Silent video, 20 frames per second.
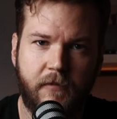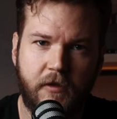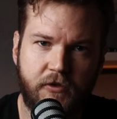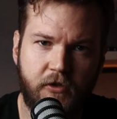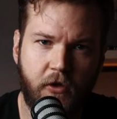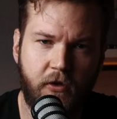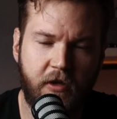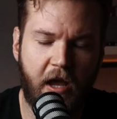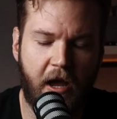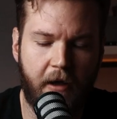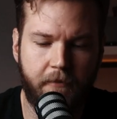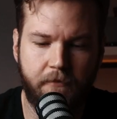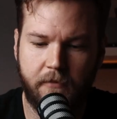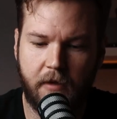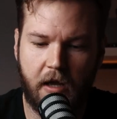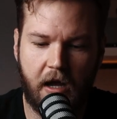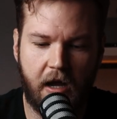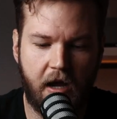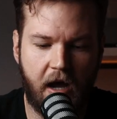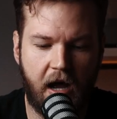So yeah,
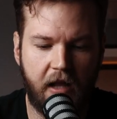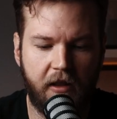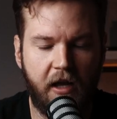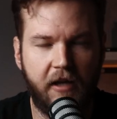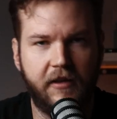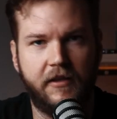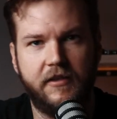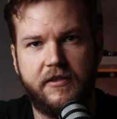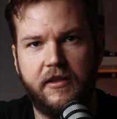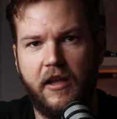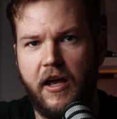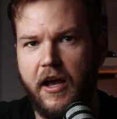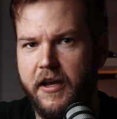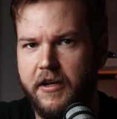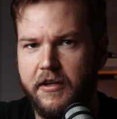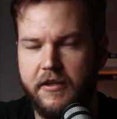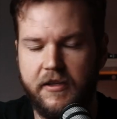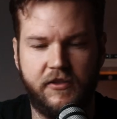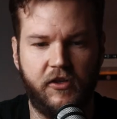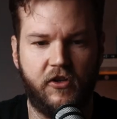I like this
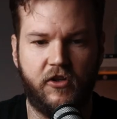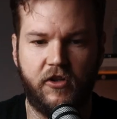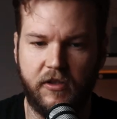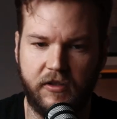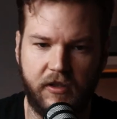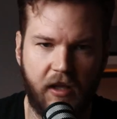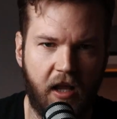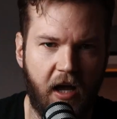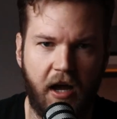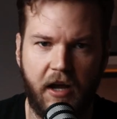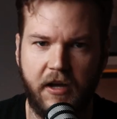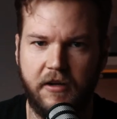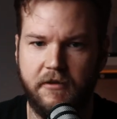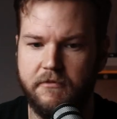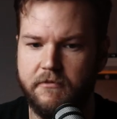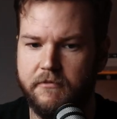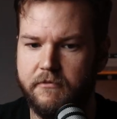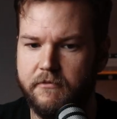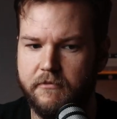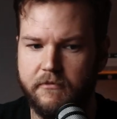light. It's a good light.
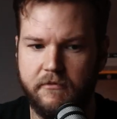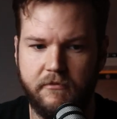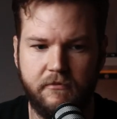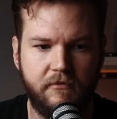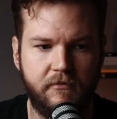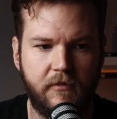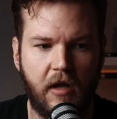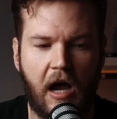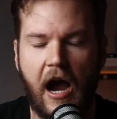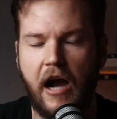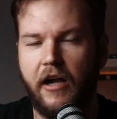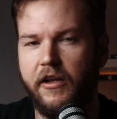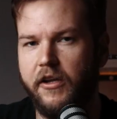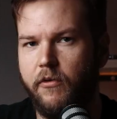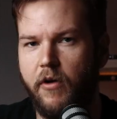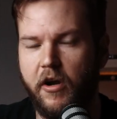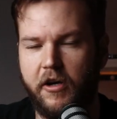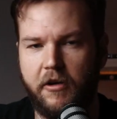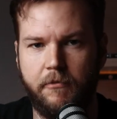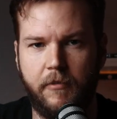Highly
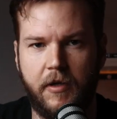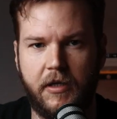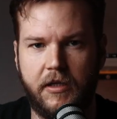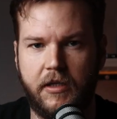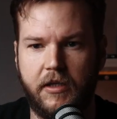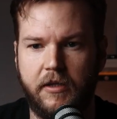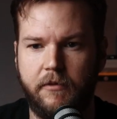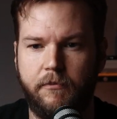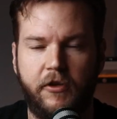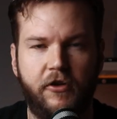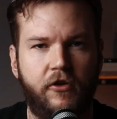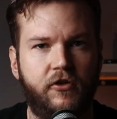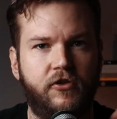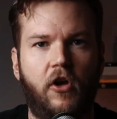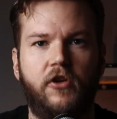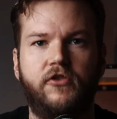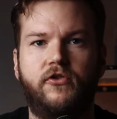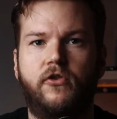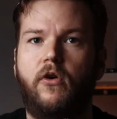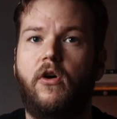recommend it. But there's
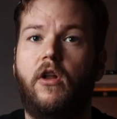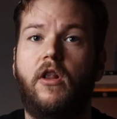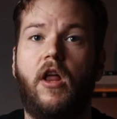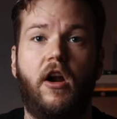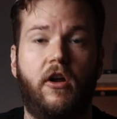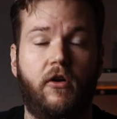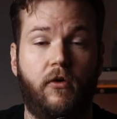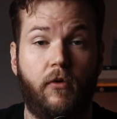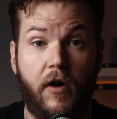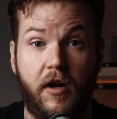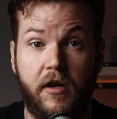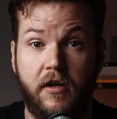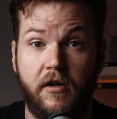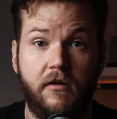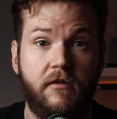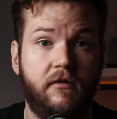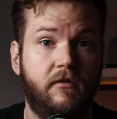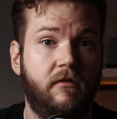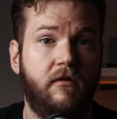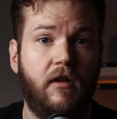also a lot of great
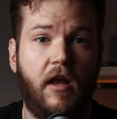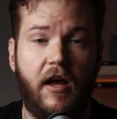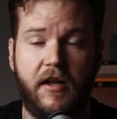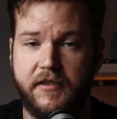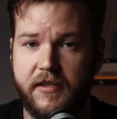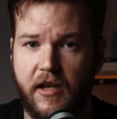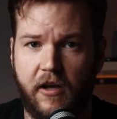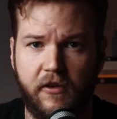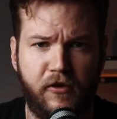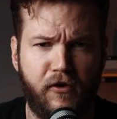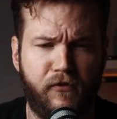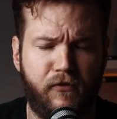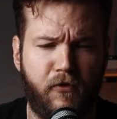lights out there